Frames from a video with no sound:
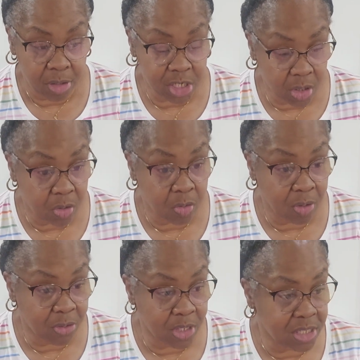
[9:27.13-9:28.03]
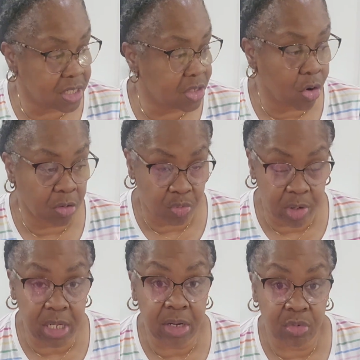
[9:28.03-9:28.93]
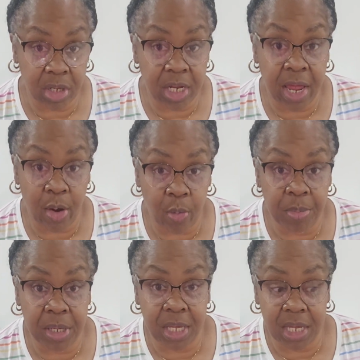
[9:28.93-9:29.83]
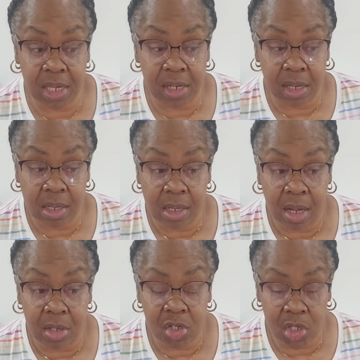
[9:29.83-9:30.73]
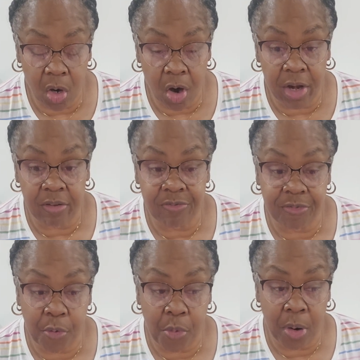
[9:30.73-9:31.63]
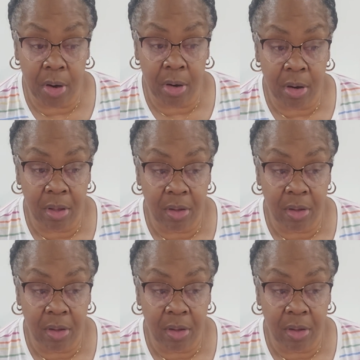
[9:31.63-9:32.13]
So this is going to really, really help me get started for